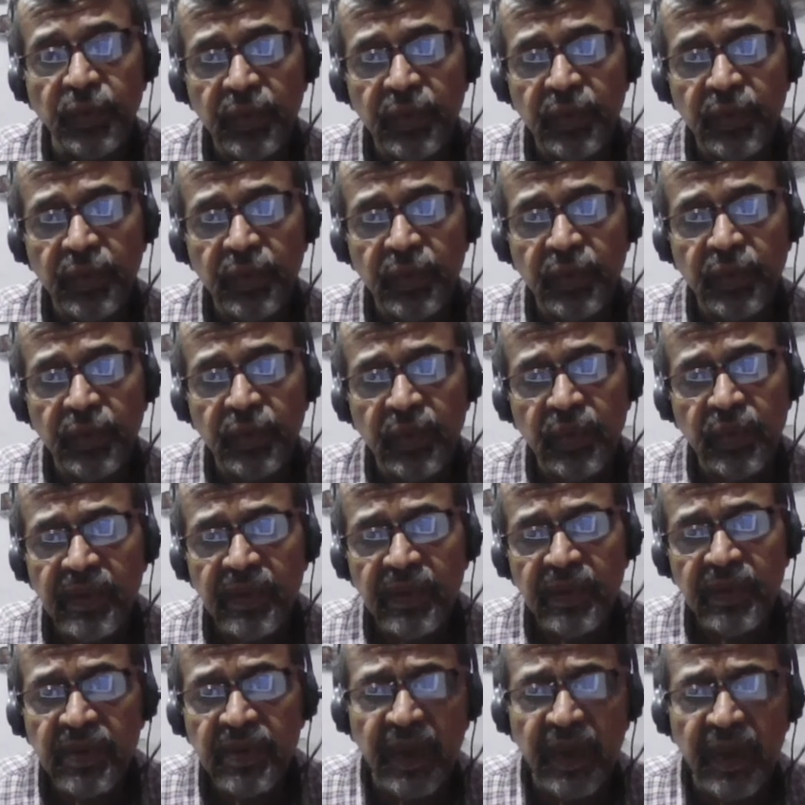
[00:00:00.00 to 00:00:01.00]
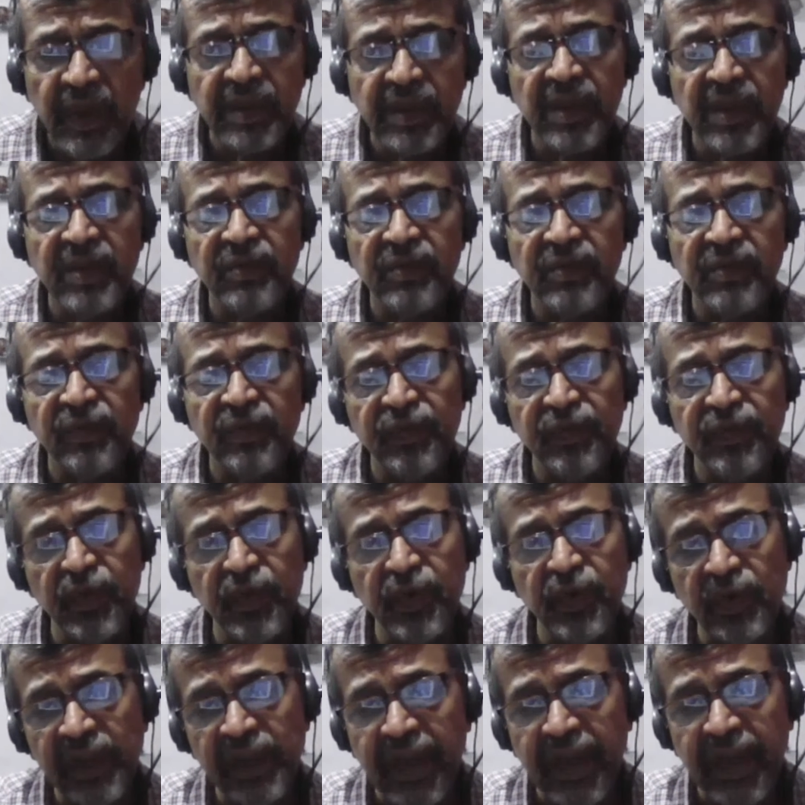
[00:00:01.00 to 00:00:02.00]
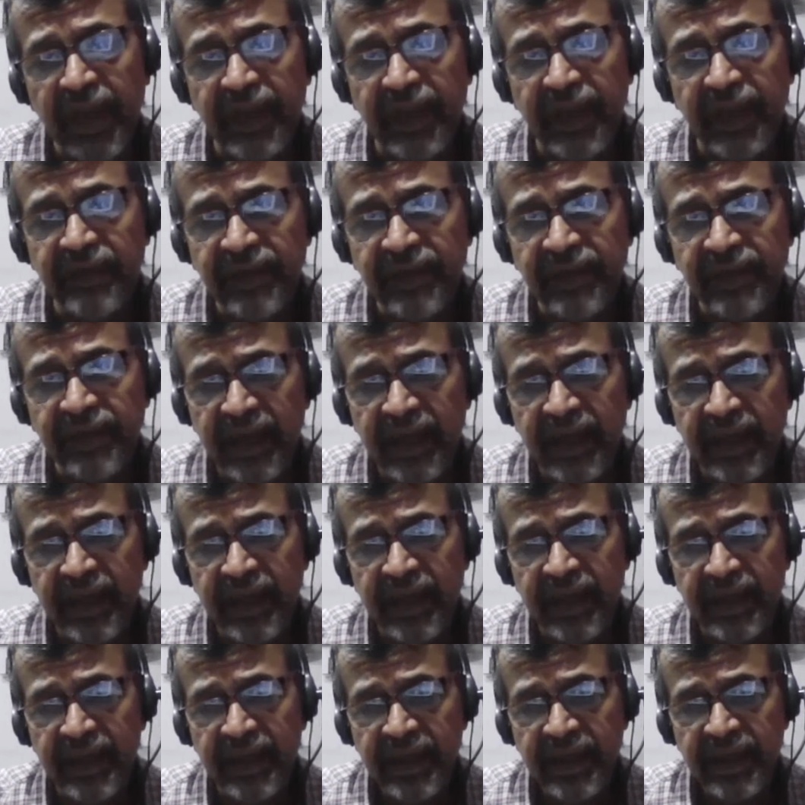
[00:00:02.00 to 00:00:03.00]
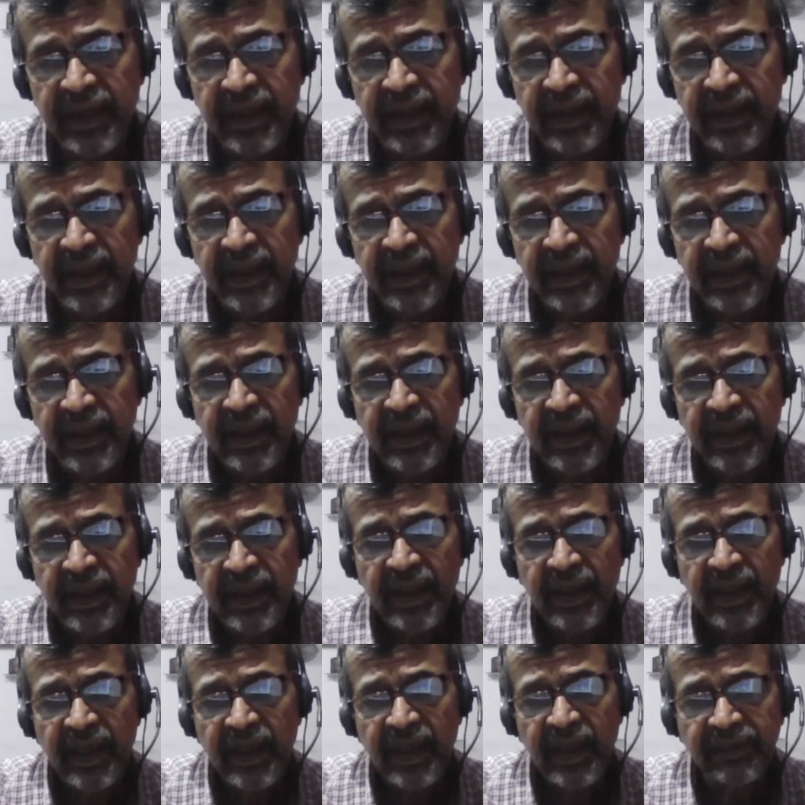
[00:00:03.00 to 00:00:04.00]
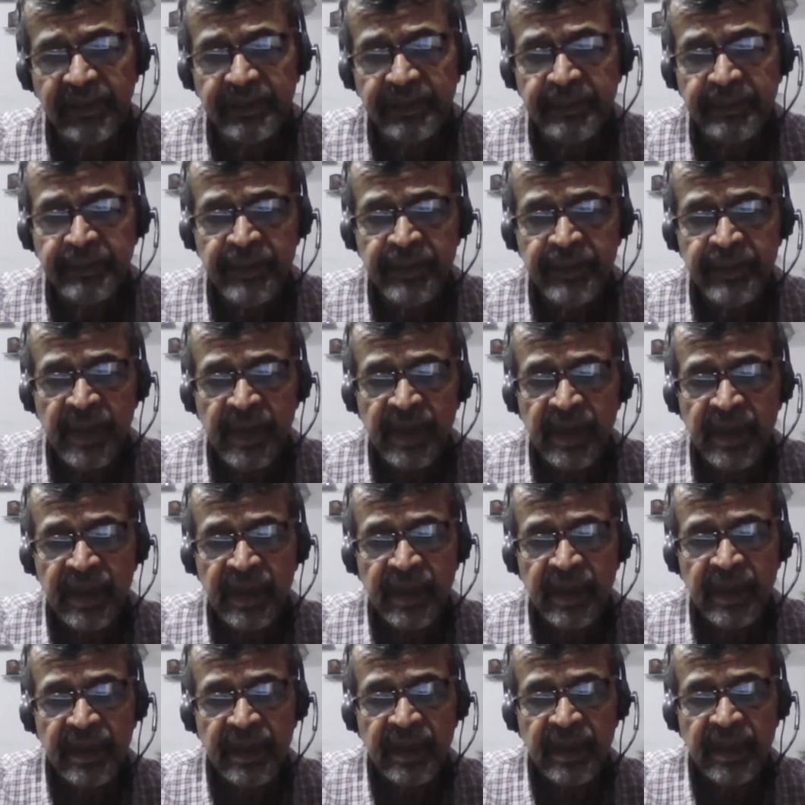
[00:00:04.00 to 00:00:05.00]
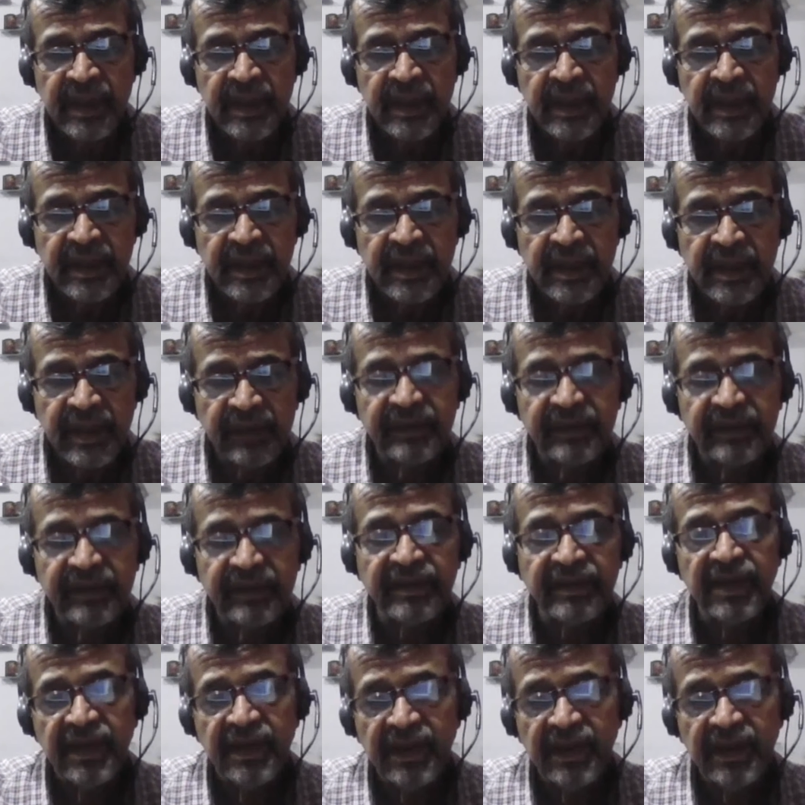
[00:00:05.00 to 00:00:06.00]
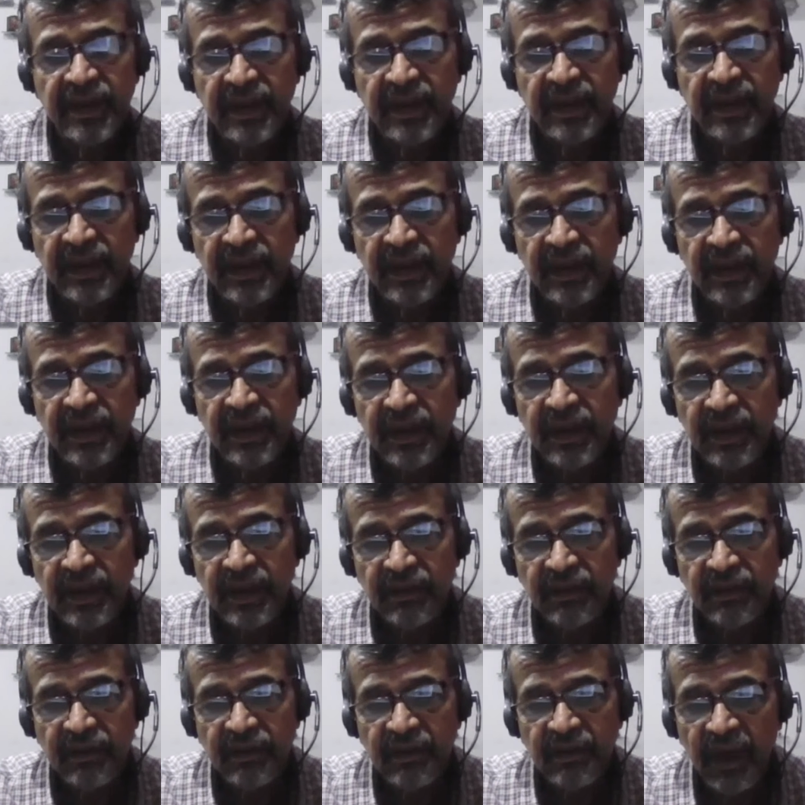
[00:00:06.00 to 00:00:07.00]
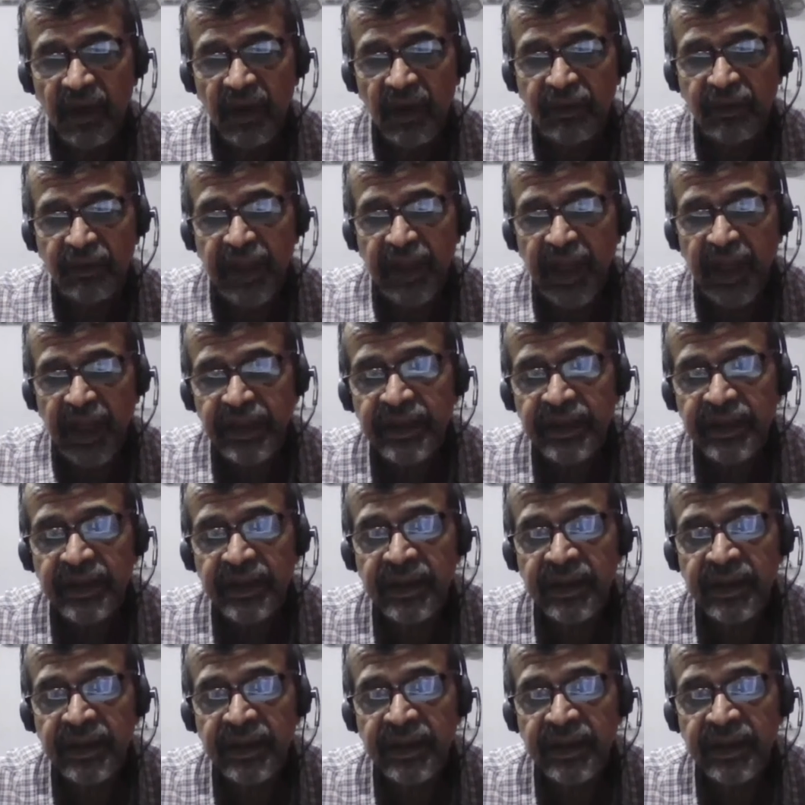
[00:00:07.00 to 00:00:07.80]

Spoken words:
So look at these few slides and let us discuss it after that.